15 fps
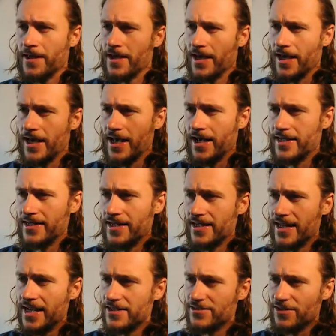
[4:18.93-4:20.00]
And then
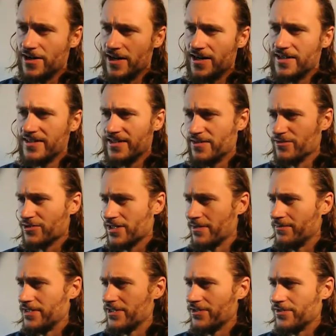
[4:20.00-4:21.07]
later on, I will
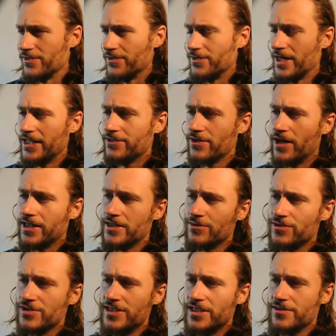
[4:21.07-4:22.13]
skip these two. Later on, he will
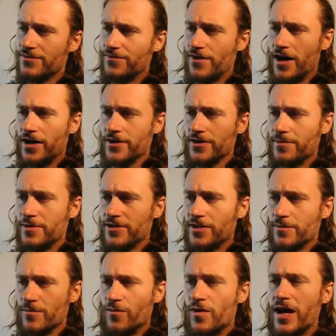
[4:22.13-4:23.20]
see his father,
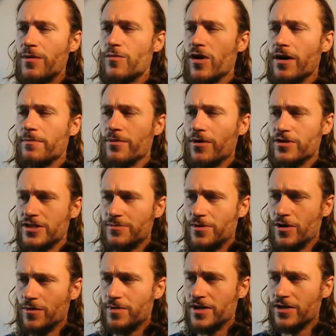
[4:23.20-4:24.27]
but way more
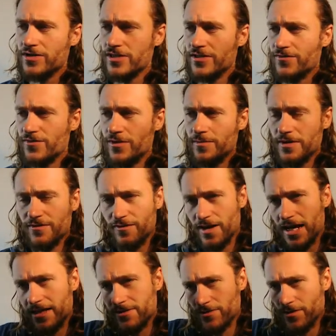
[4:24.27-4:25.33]
approachable because it's from a
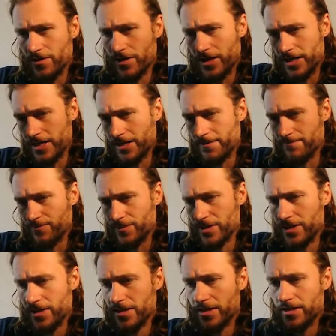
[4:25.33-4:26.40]
flight or
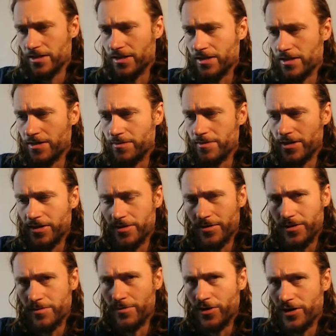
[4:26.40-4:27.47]

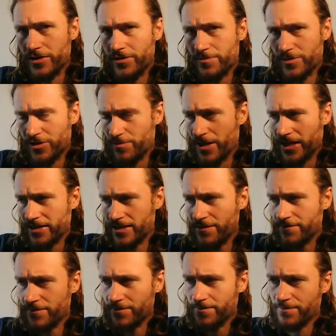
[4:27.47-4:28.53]
a bird
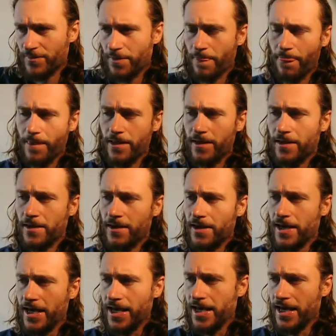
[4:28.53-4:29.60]
perspective.
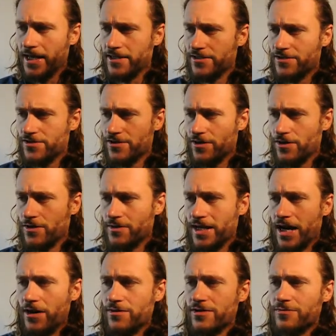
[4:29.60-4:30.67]
And so
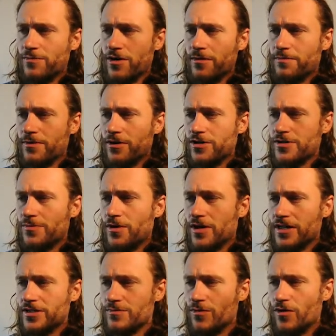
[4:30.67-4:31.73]
now he's more approachable.
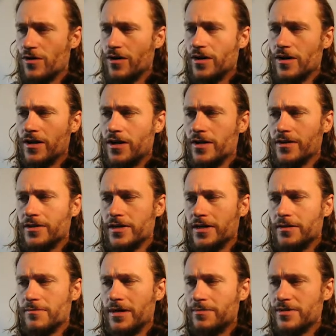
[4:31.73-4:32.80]
He's more on
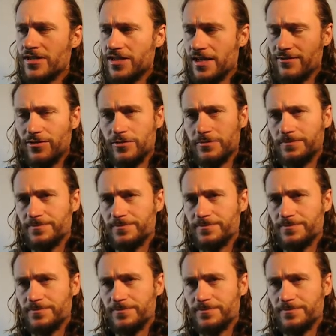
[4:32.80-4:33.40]
Bambi's level.